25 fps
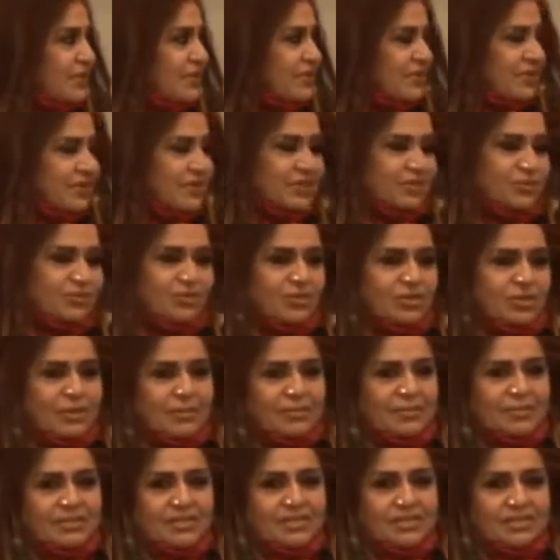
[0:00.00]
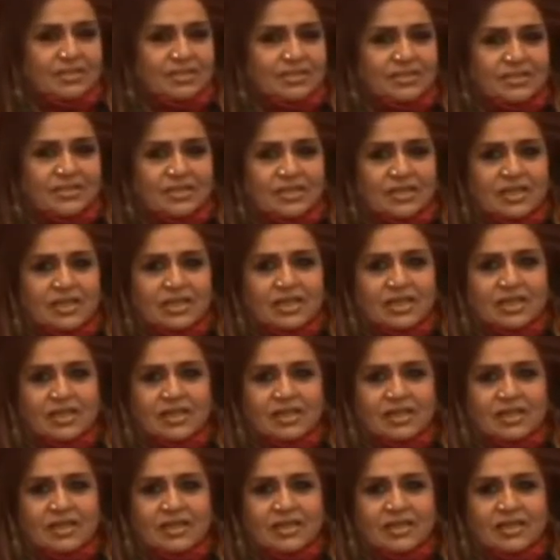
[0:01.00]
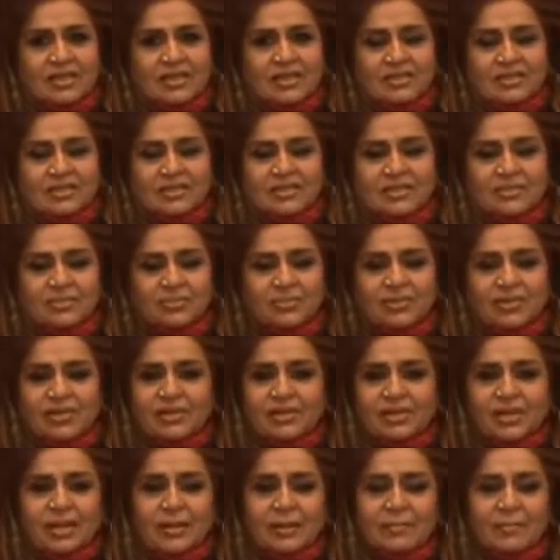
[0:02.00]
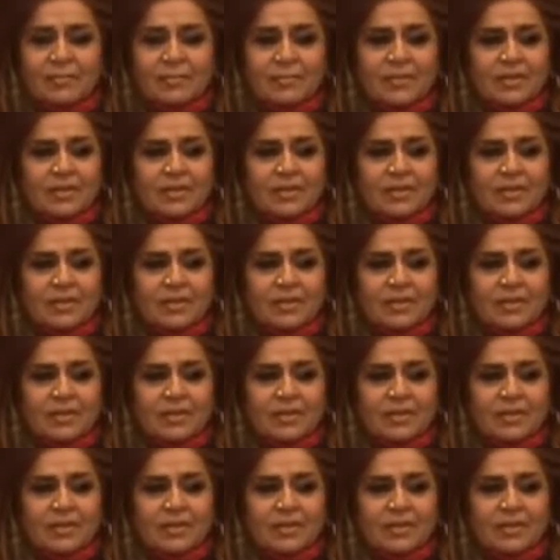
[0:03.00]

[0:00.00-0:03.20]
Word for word: That is what happened. This is where I am.